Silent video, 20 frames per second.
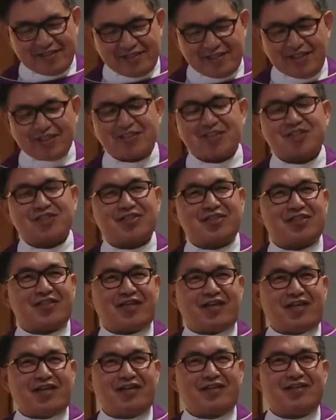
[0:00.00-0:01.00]

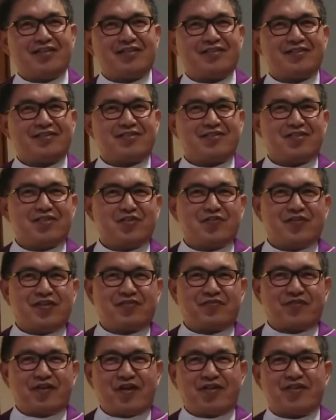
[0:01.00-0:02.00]
yesterday, you know,
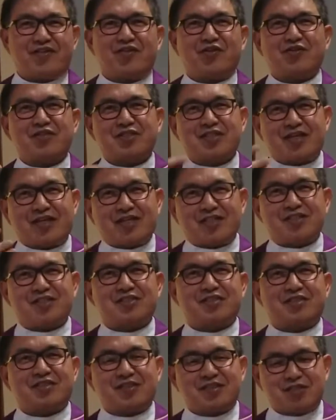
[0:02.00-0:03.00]
with Father
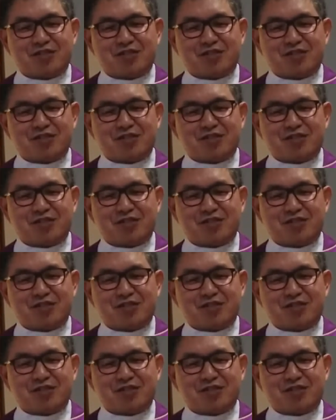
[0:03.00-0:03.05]
Jose's